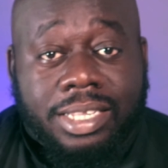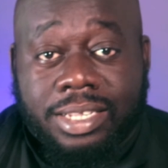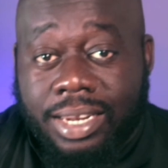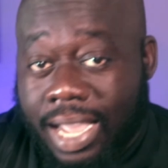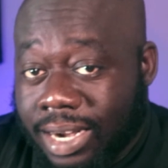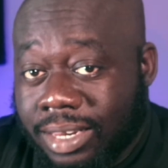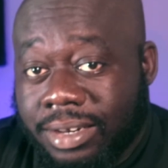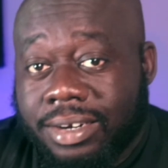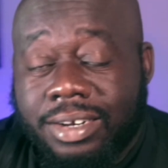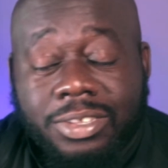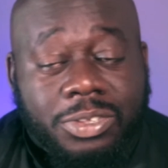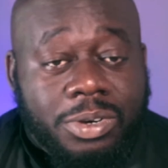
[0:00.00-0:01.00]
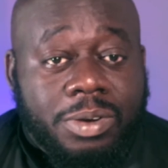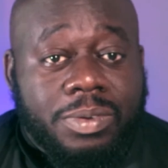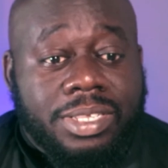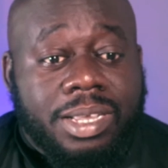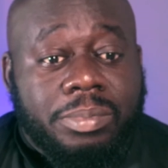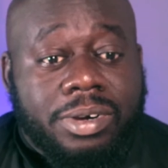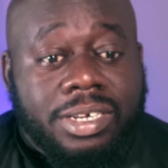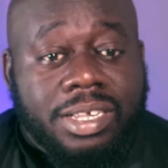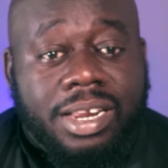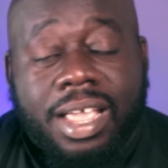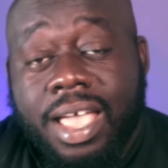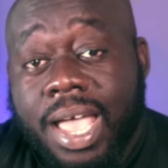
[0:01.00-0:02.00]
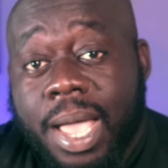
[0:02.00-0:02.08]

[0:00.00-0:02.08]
is a lot cleaner than Studio One separation.